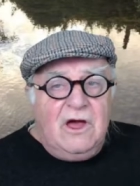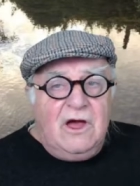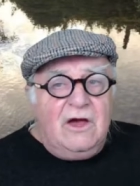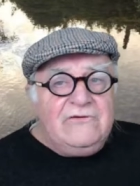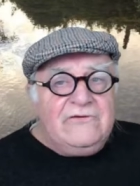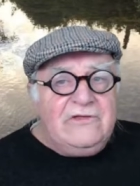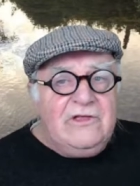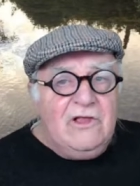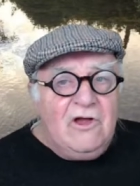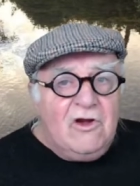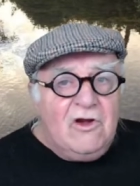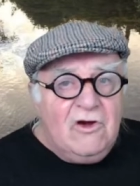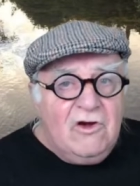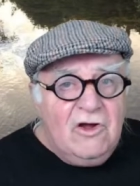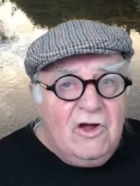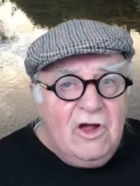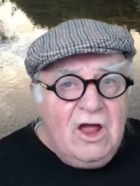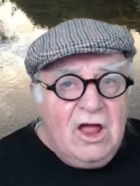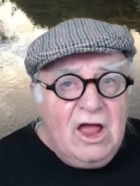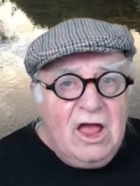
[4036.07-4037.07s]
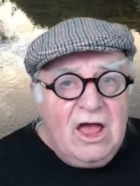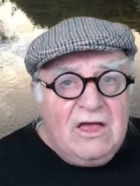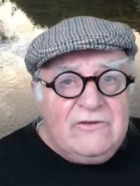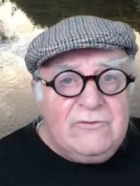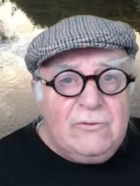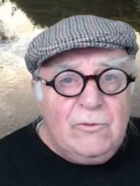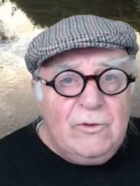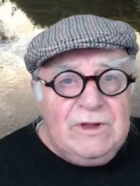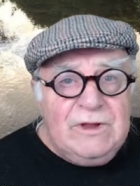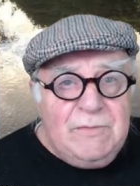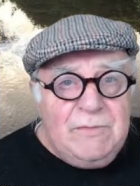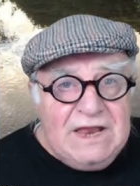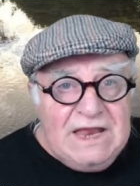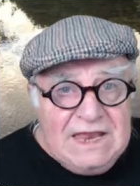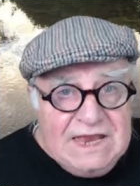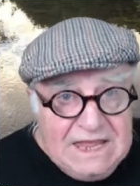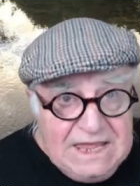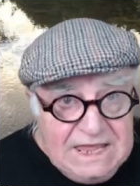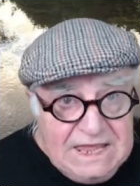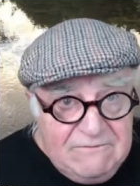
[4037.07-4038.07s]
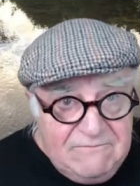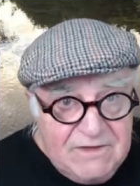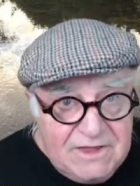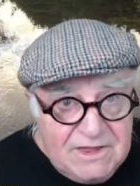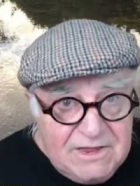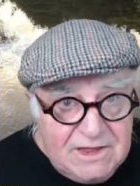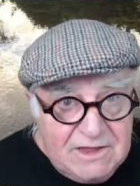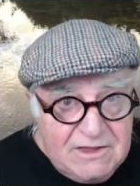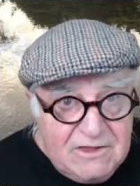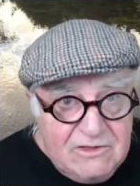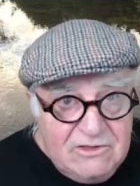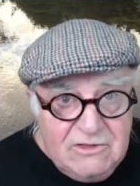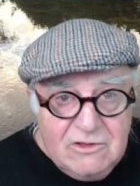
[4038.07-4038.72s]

as long as we believe in it,